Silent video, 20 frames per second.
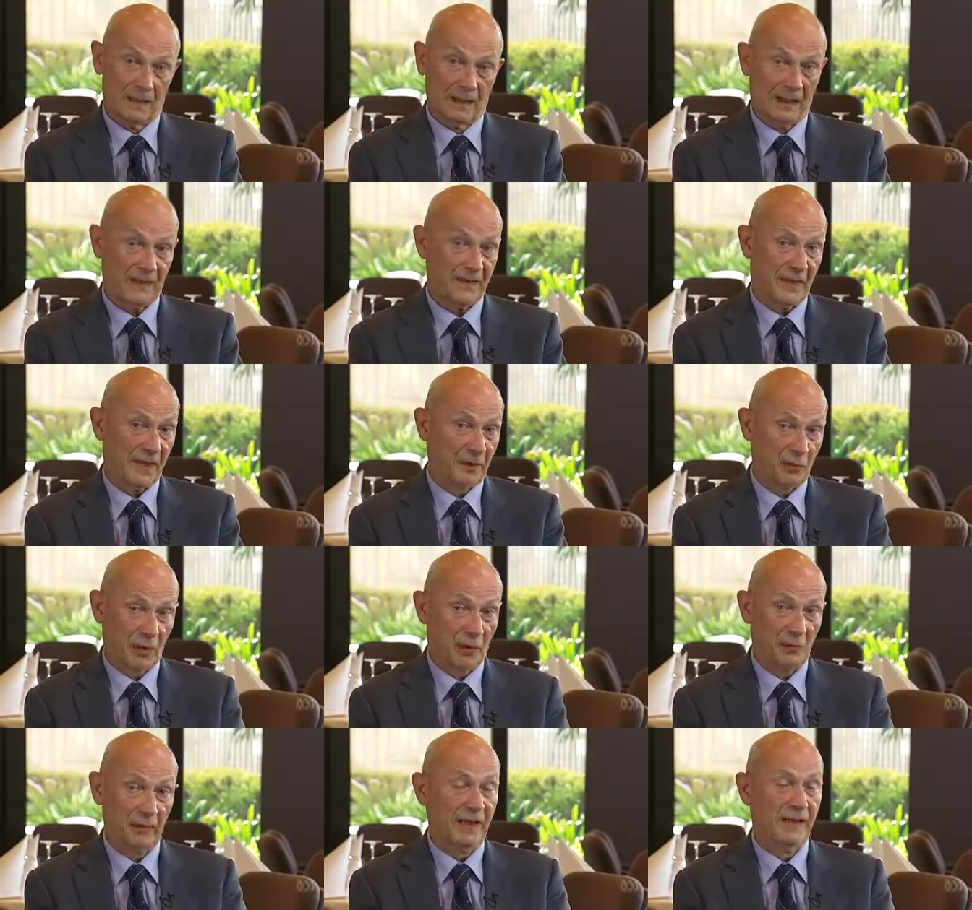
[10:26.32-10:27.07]
I think
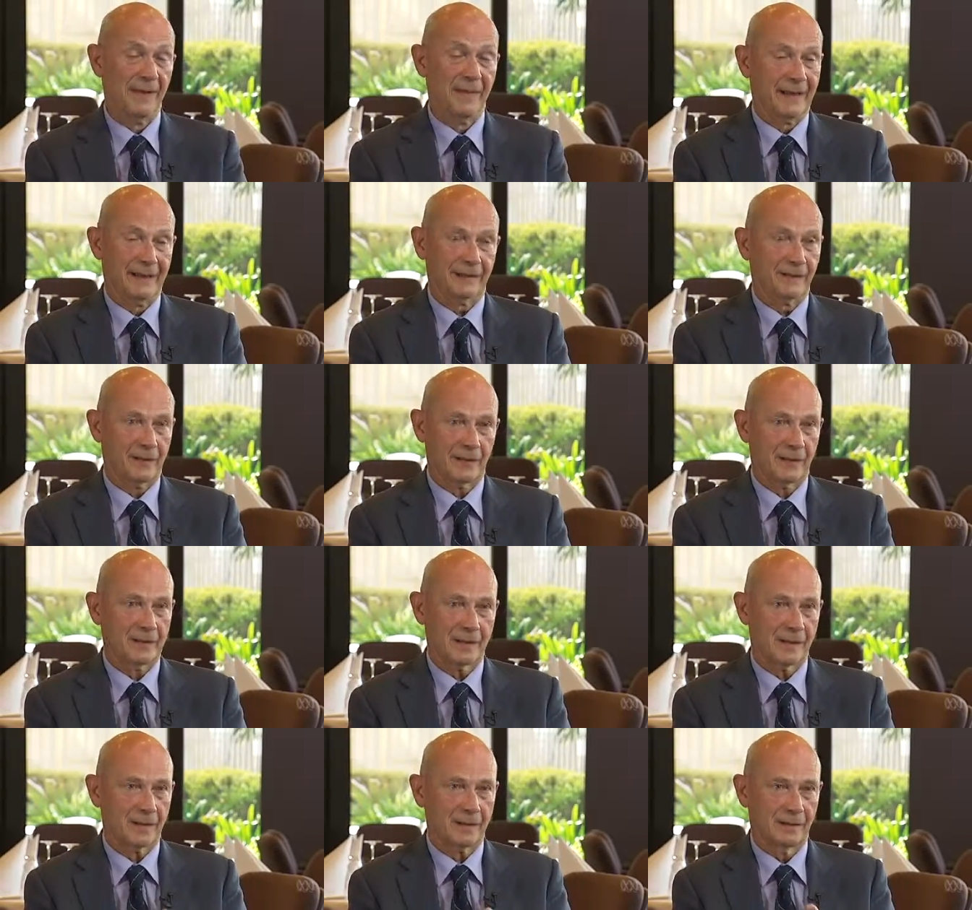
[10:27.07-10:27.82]
what really
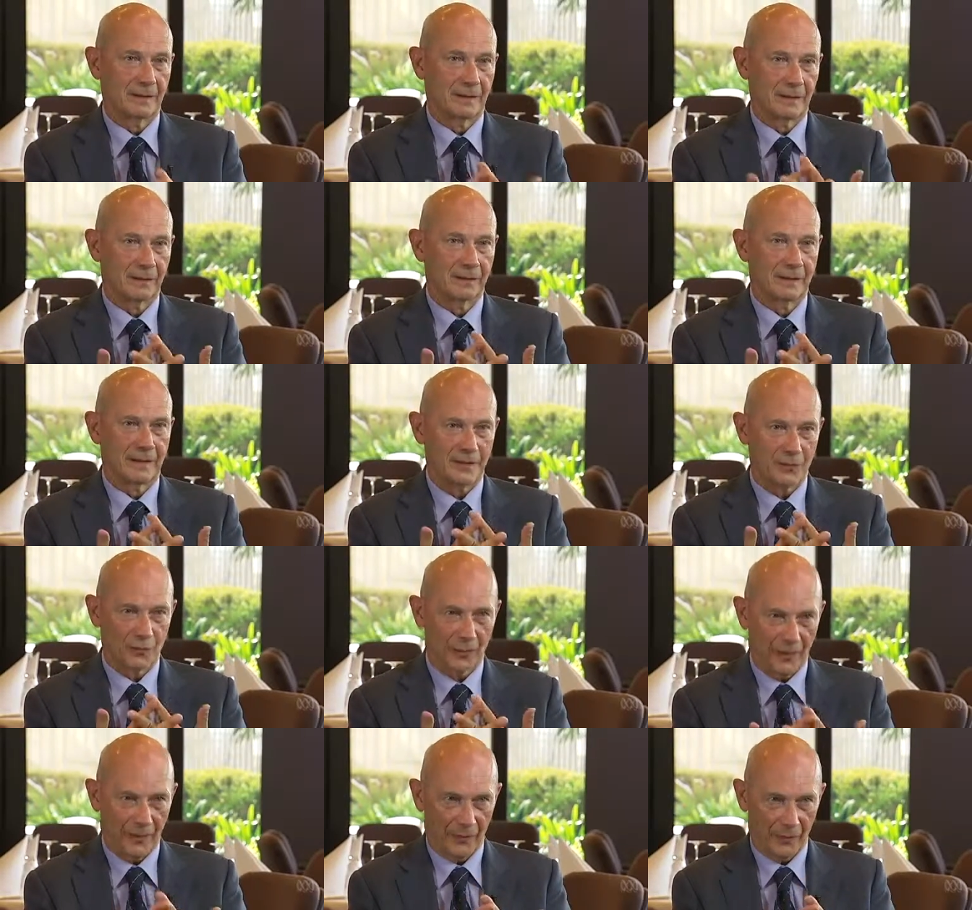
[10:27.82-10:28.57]
matters,
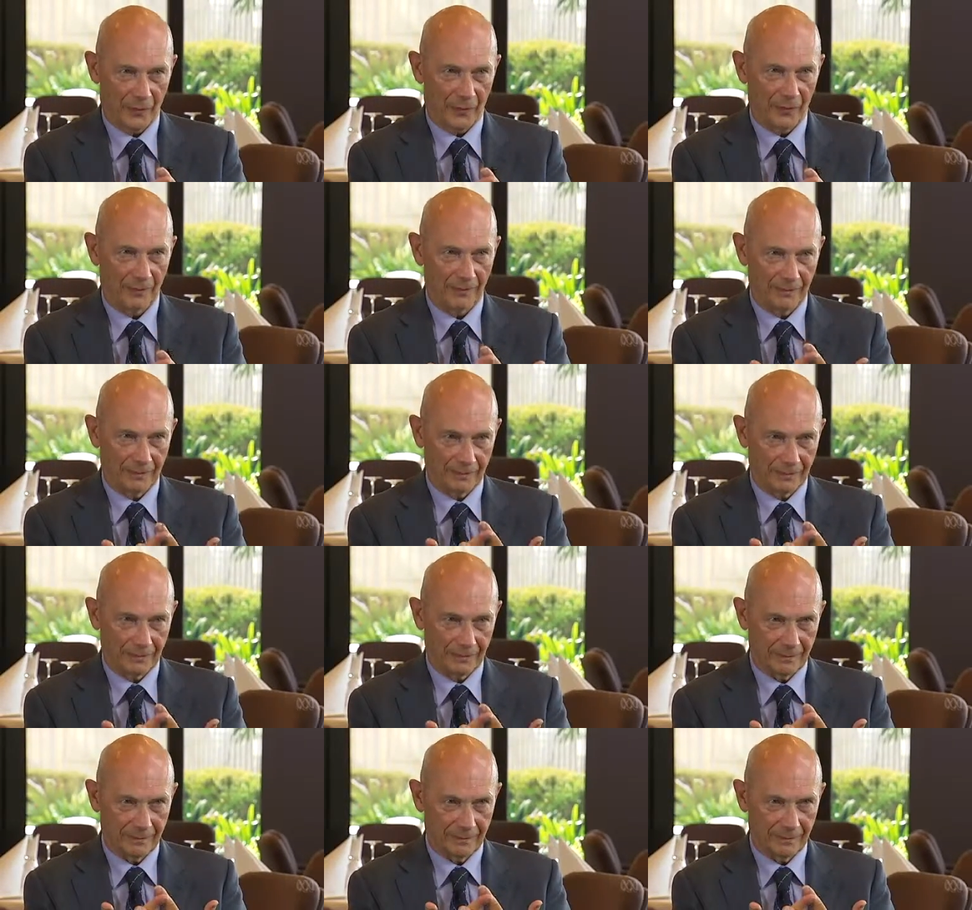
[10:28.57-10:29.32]
is whether
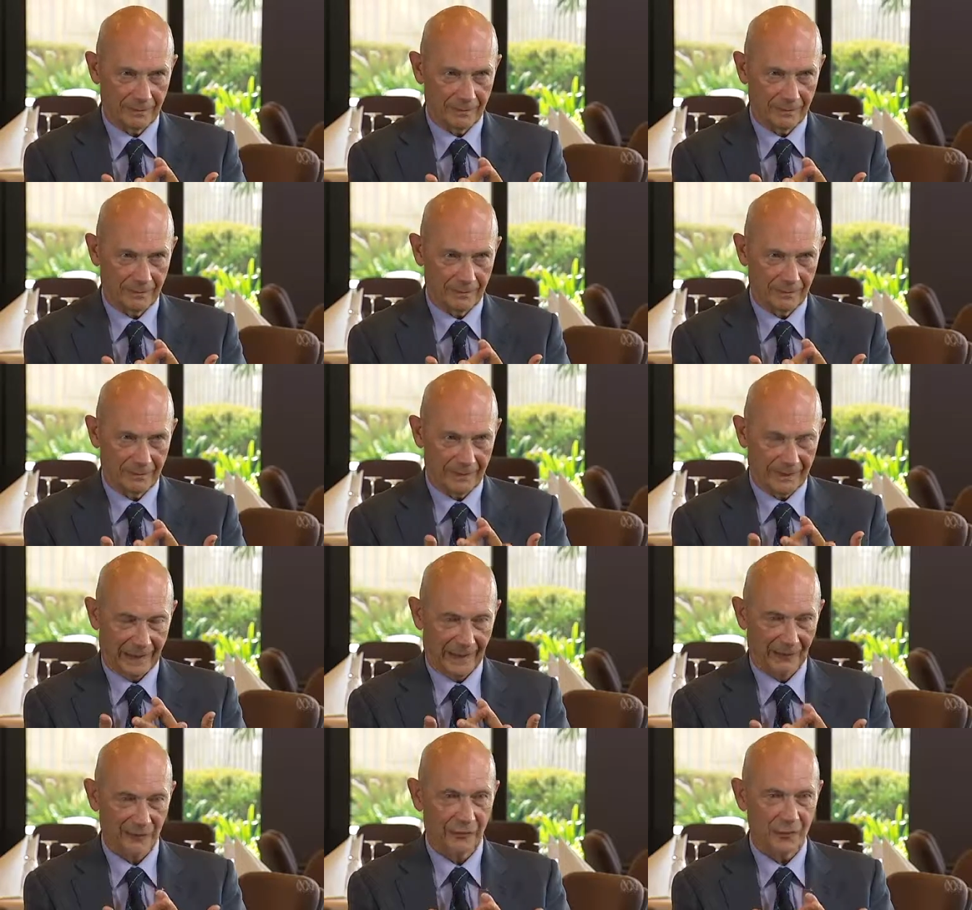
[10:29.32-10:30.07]

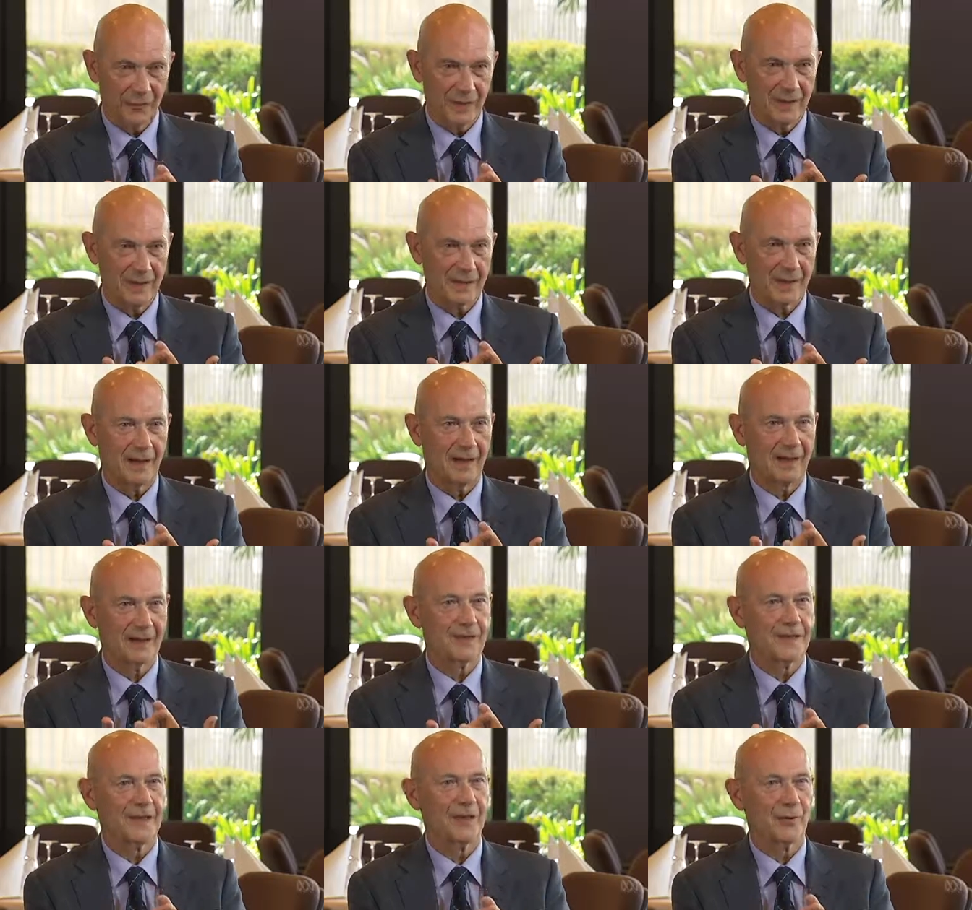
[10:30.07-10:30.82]
countries
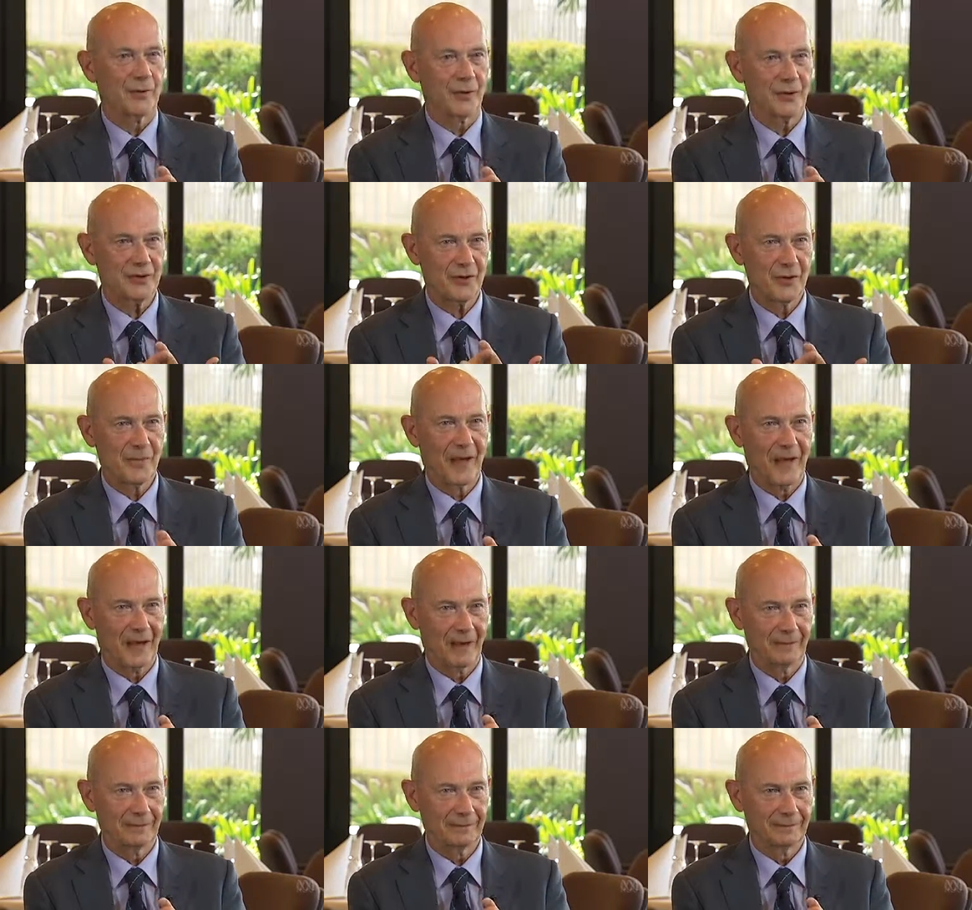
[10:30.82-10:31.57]
are serious
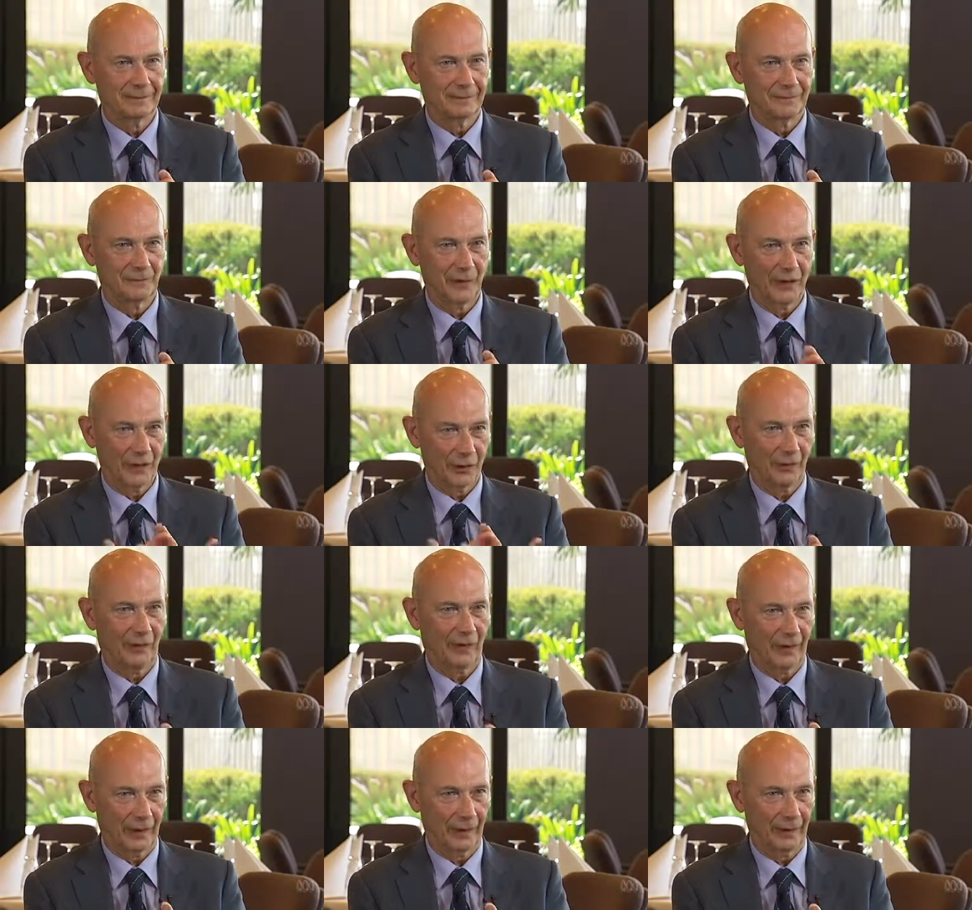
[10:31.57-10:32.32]
about
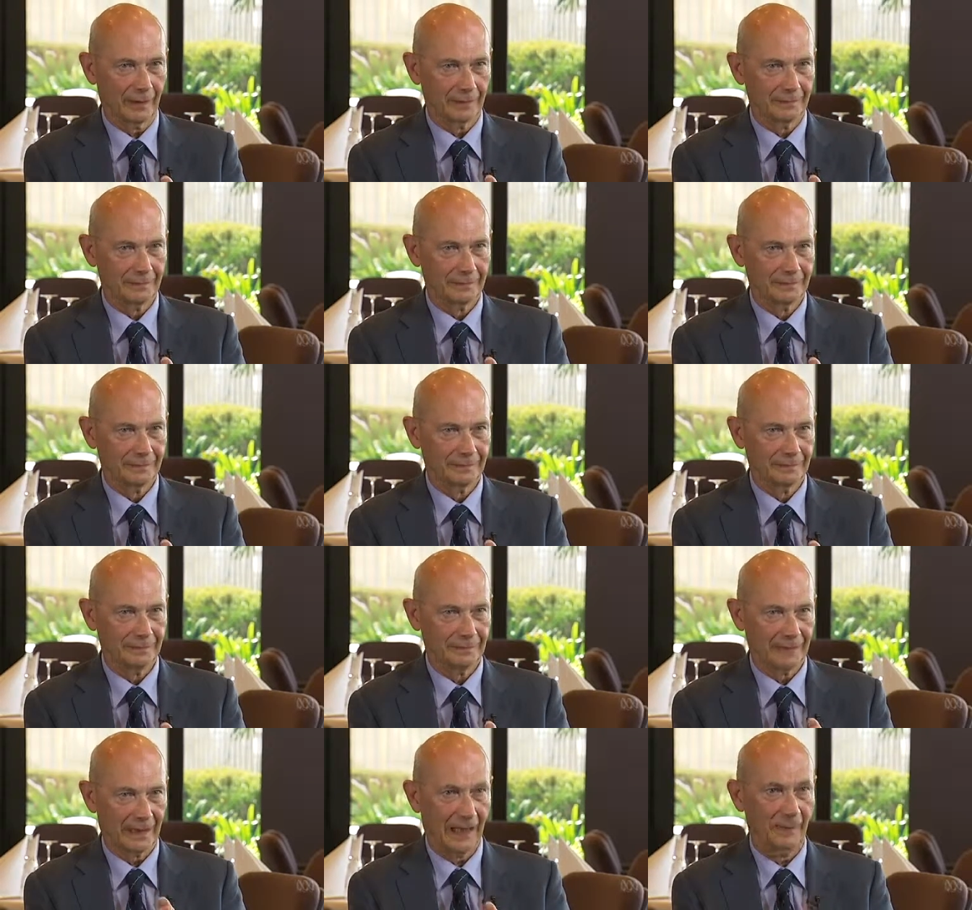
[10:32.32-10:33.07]
reducing
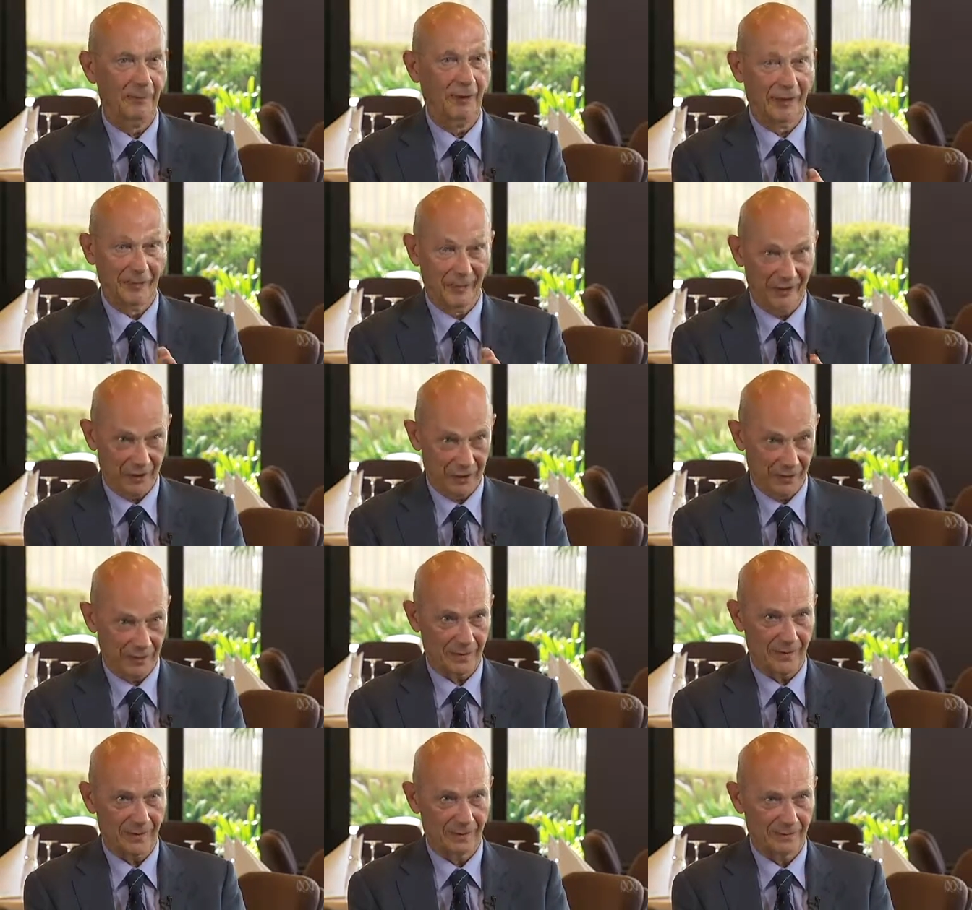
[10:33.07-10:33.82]
carbon
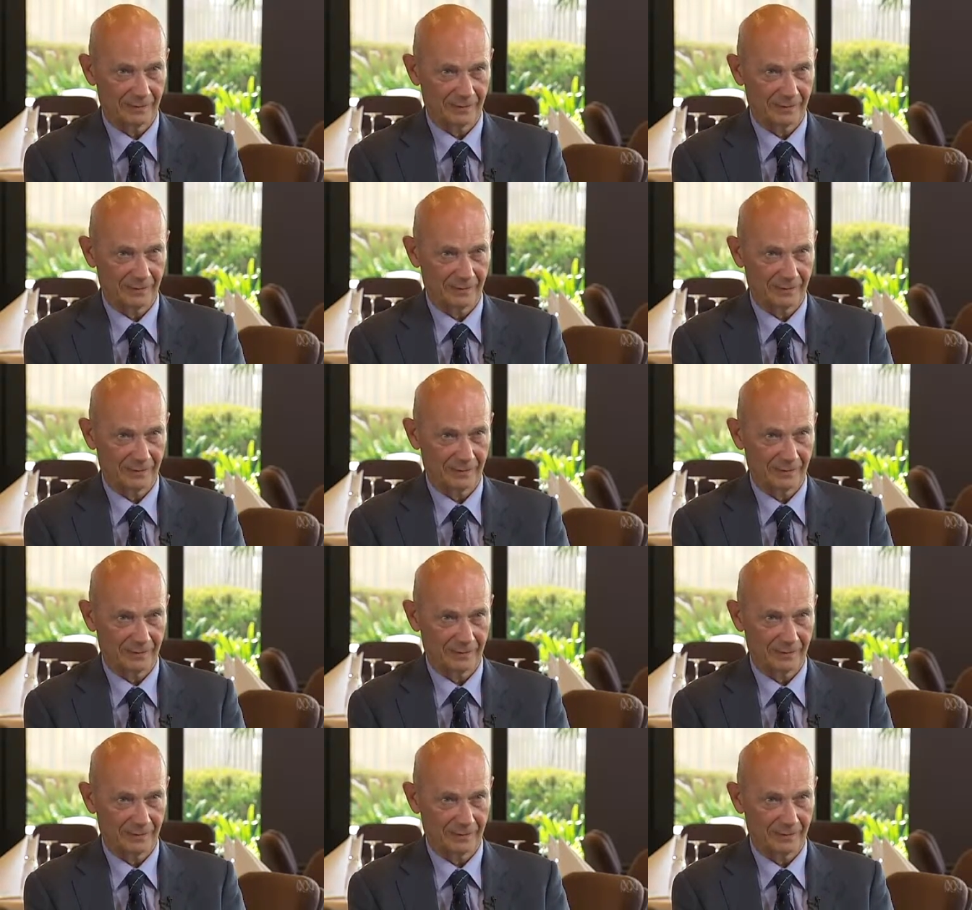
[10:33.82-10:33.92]
emissions.